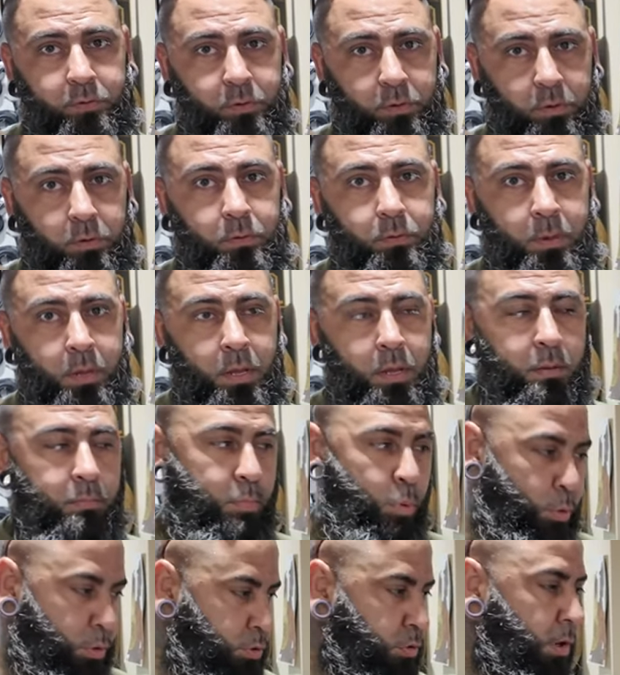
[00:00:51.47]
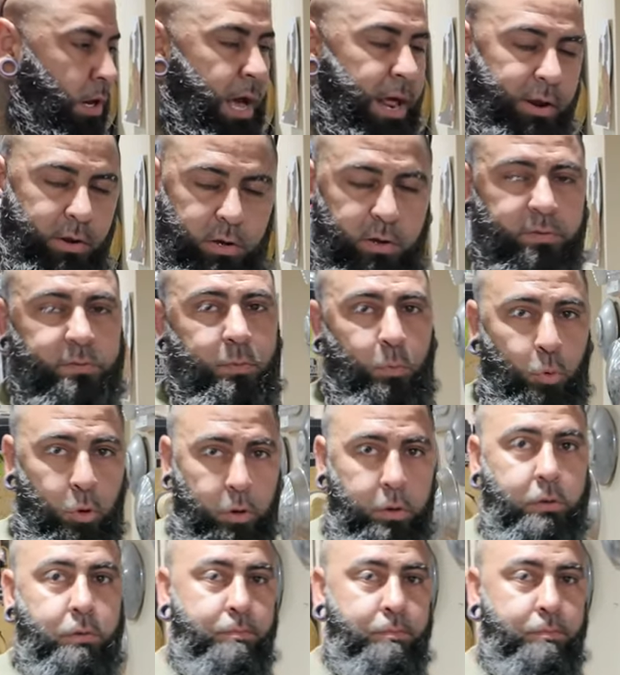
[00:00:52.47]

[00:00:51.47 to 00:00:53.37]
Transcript: So, but we do a lot of custom work.